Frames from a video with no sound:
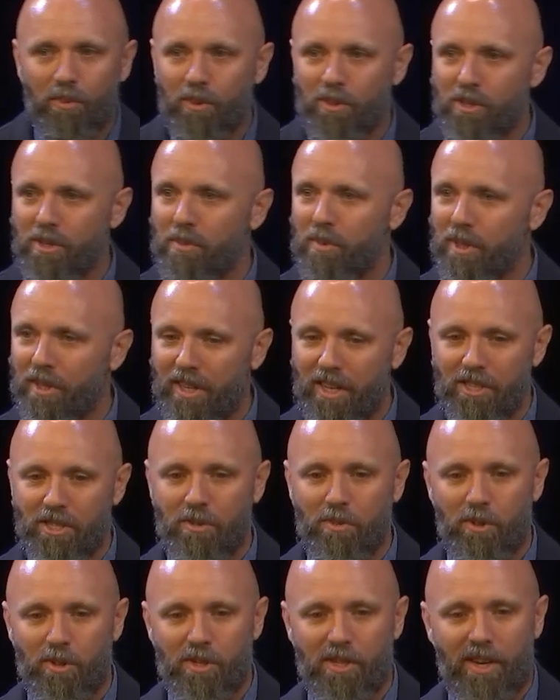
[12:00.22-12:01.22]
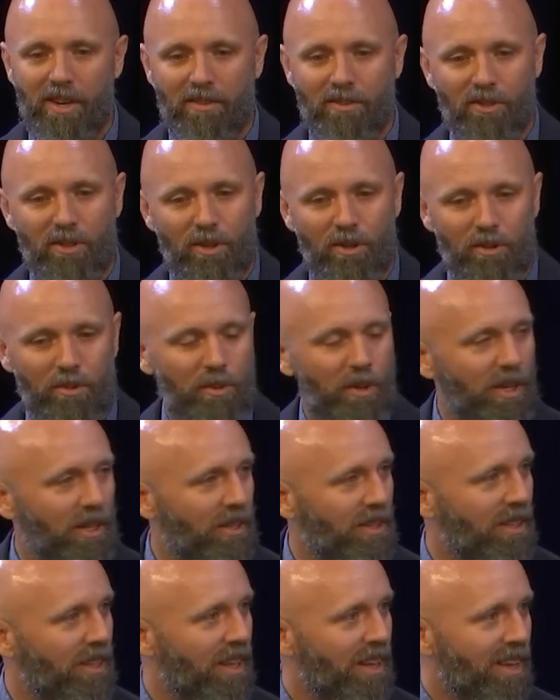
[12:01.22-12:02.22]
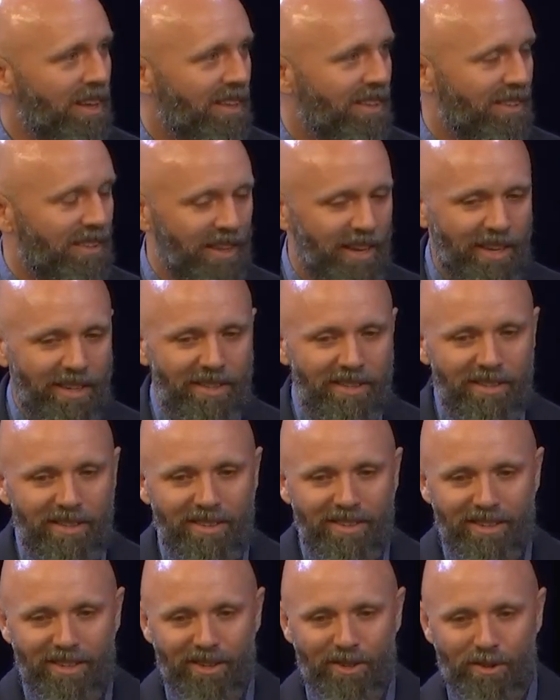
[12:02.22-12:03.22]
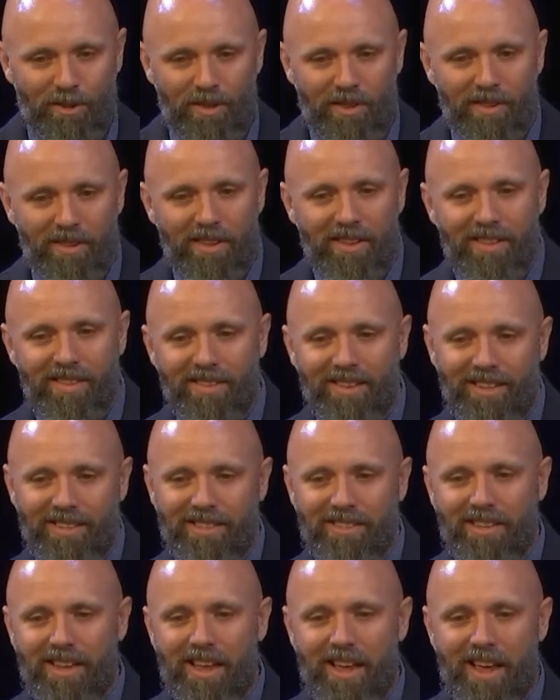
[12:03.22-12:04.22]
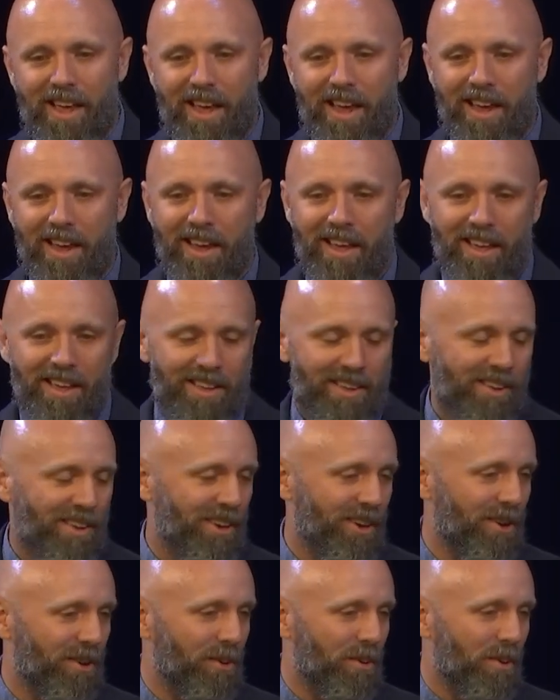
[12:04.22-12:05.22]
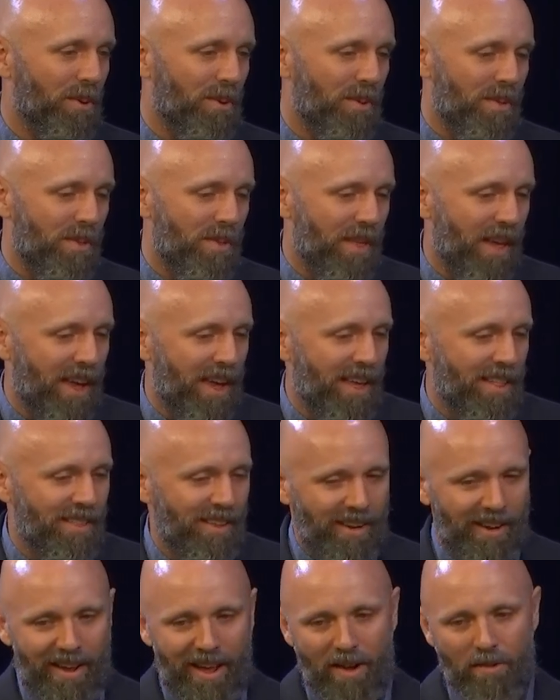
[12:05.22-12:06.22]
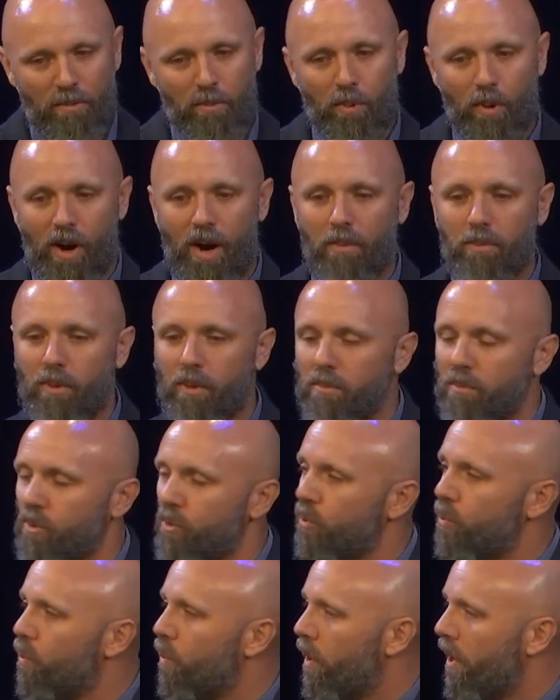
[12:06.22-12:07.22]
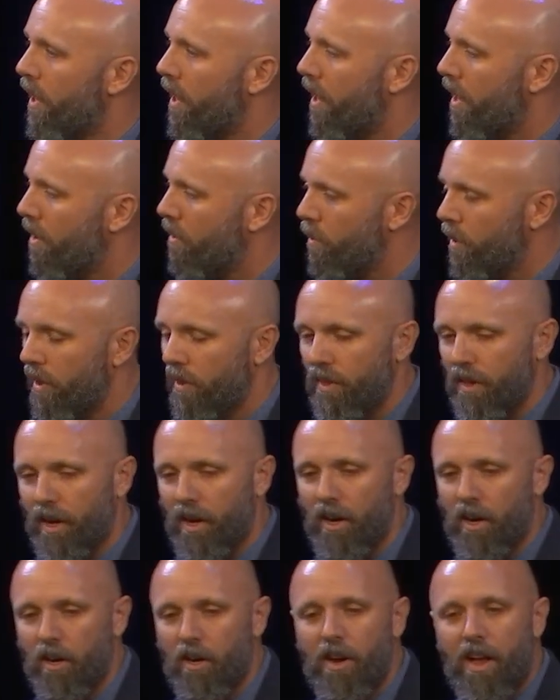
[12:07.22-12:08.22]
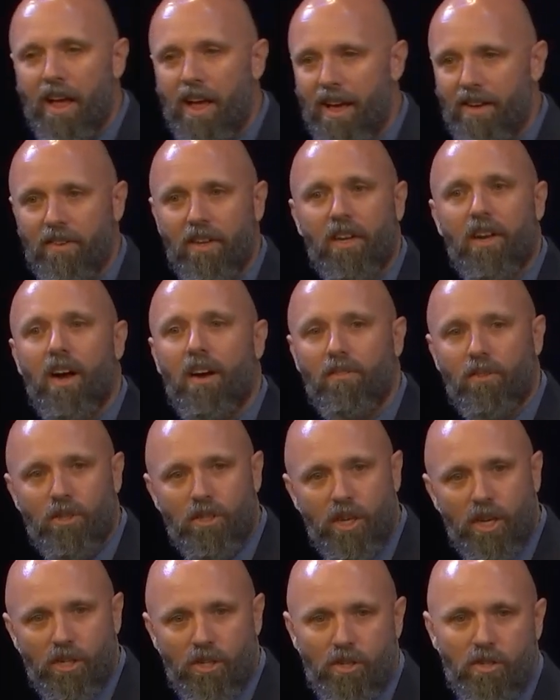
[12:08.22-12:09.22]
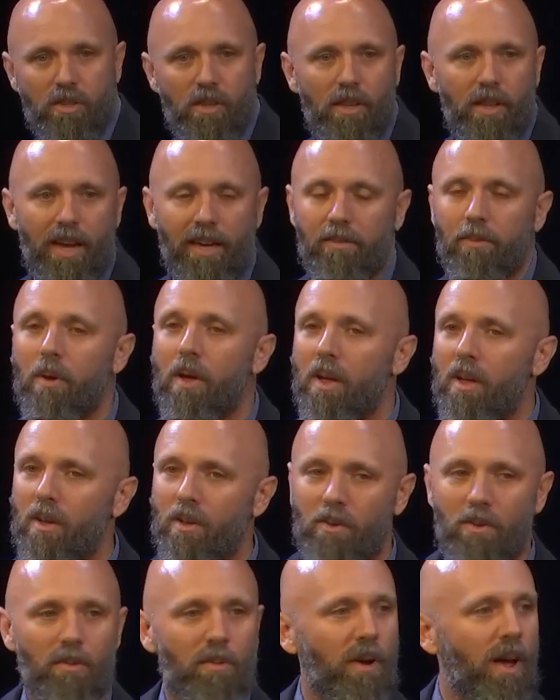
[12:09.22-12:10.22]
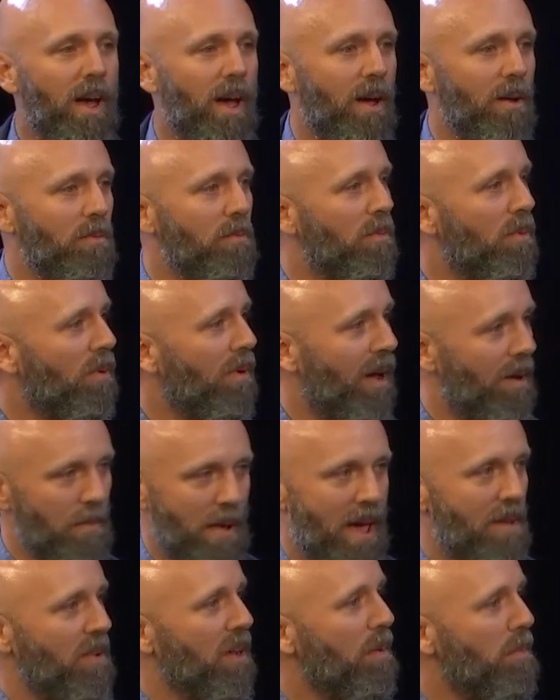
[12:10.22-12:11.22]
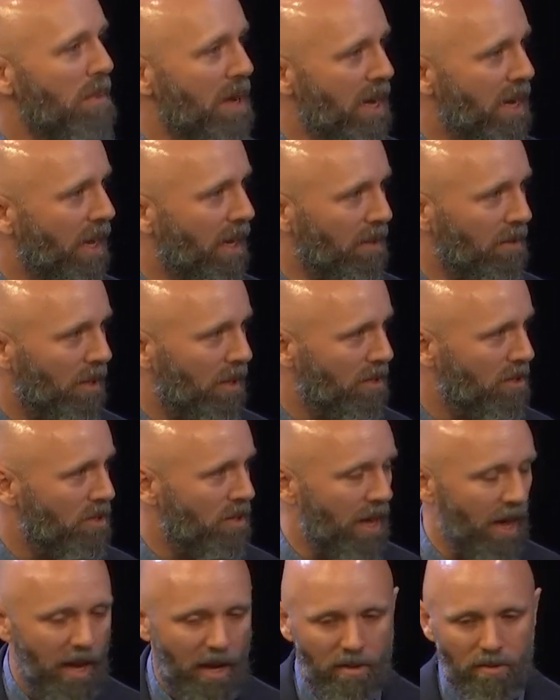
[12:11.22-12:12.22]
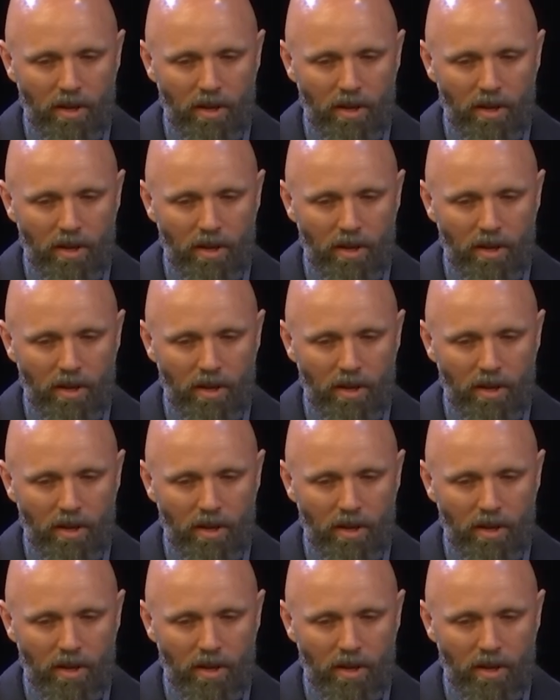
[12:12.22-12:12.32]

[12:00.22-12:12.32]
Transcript: with some of the customers that I've talked with that, you know, that say, you know, They, they have problems when, when they're having conversations. So like, uh, I'm having a meeting, let's say,